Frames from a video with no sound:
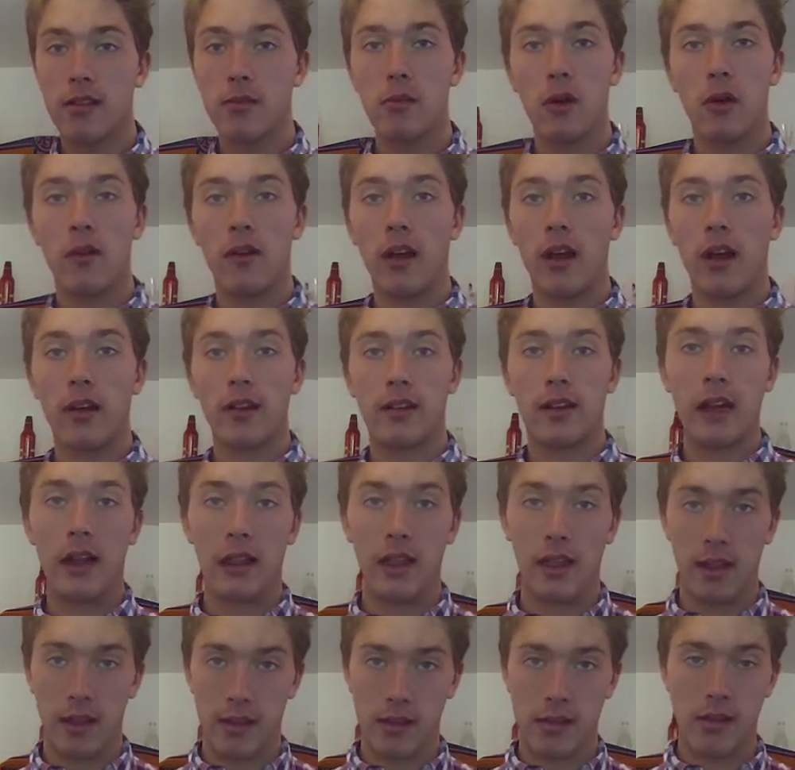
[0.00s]
movie until
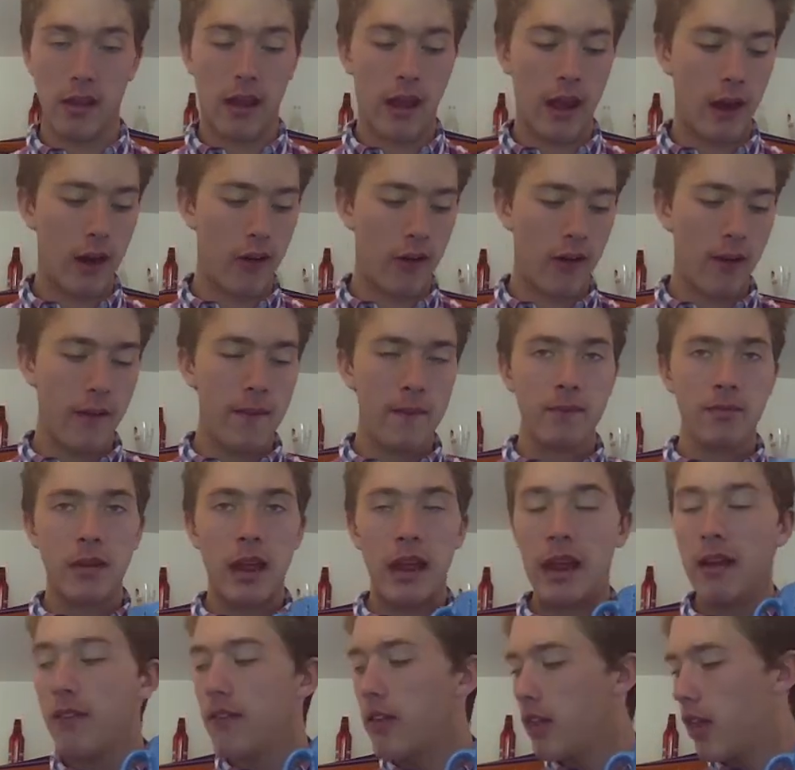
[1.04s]
this year,
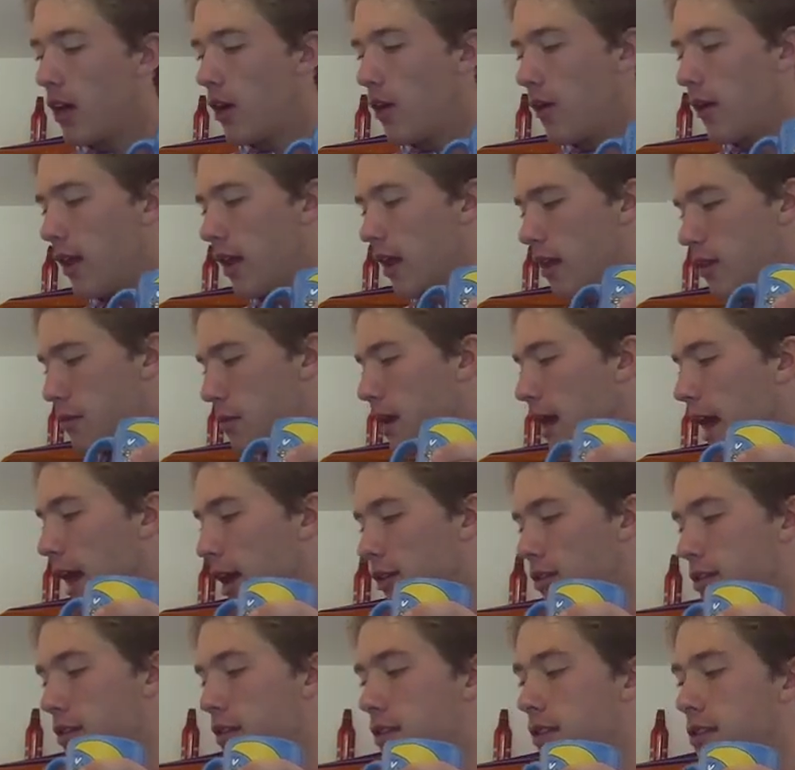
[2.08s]
even though it has been
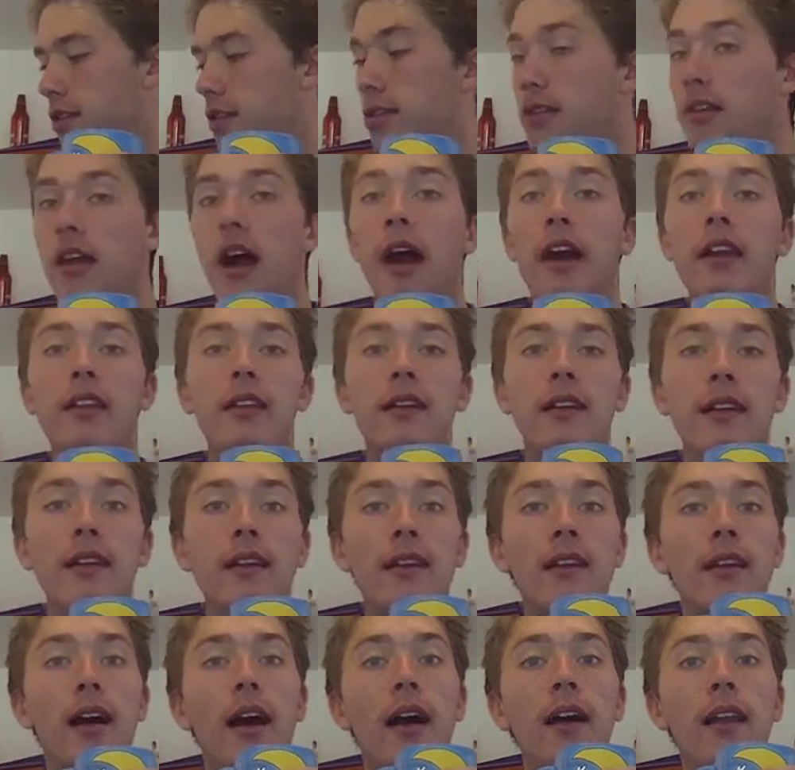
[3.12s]
out since
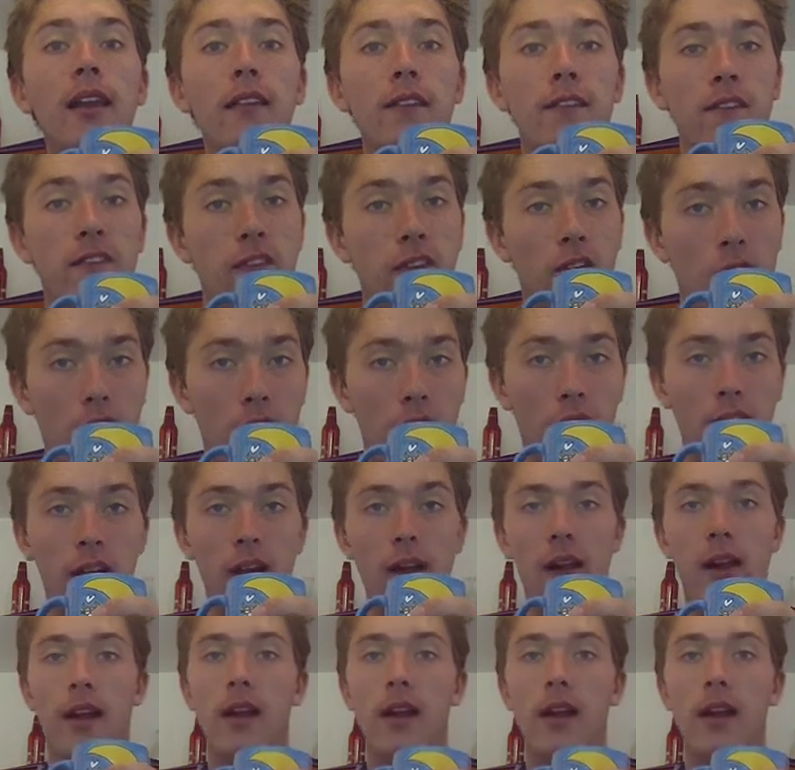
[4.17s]
1994.